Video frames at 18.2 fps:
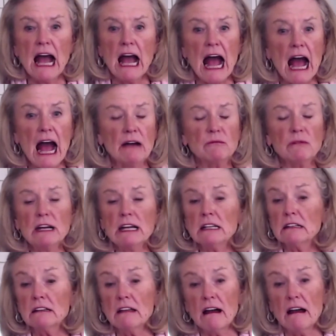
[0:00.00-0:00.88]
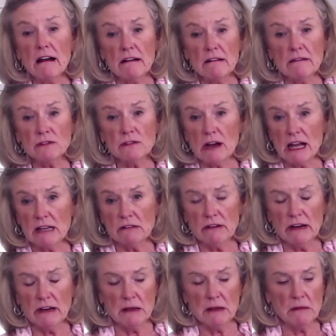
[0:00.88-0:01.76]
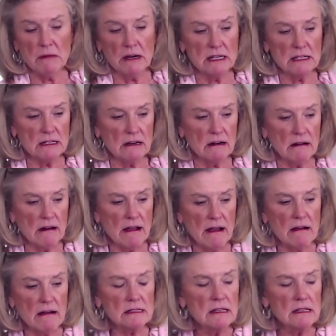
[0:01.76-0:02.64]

We love dried cranberries at our house.